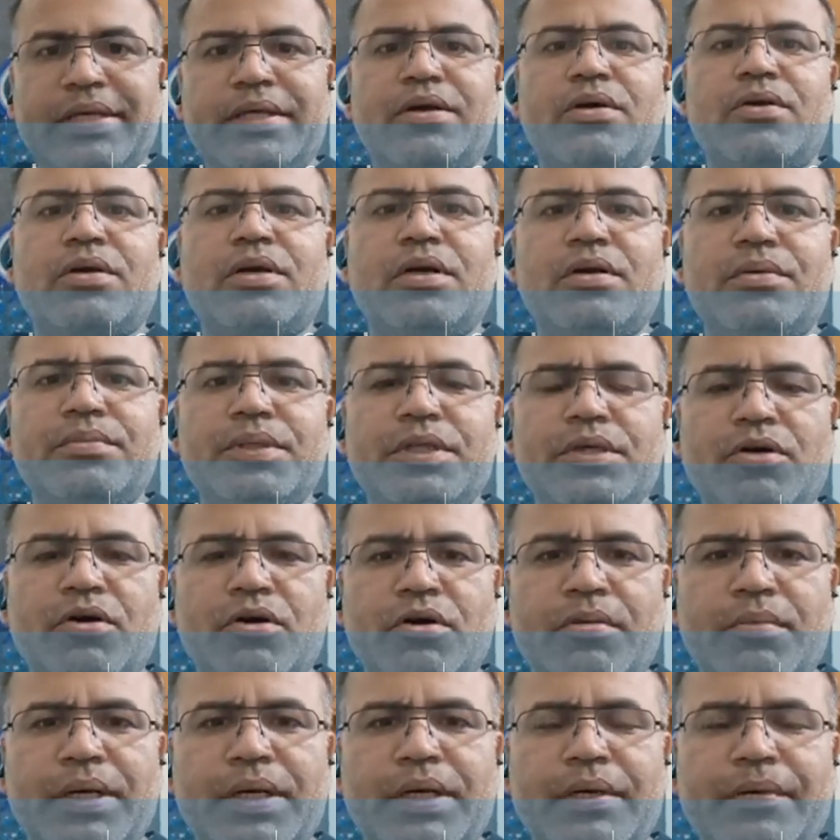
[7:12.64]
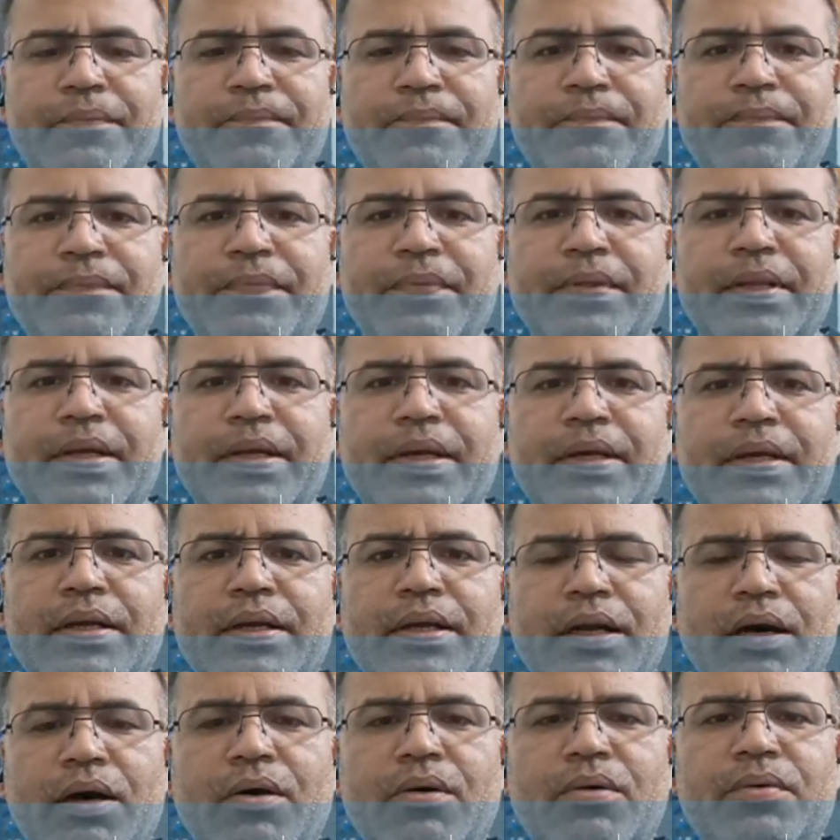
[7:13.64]
organ of the government.
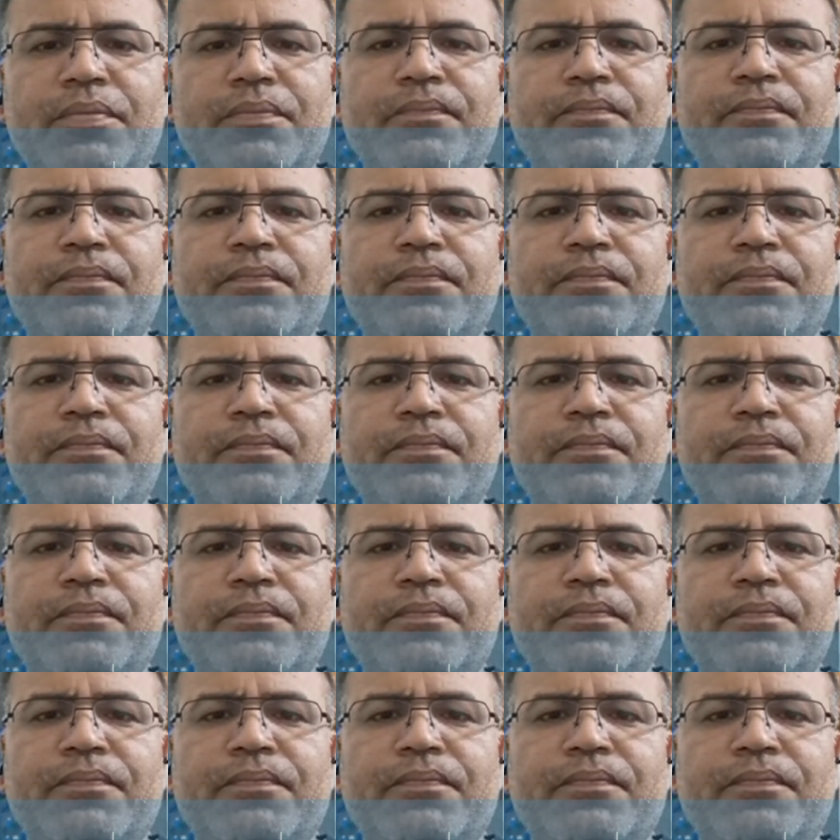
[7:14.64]
Now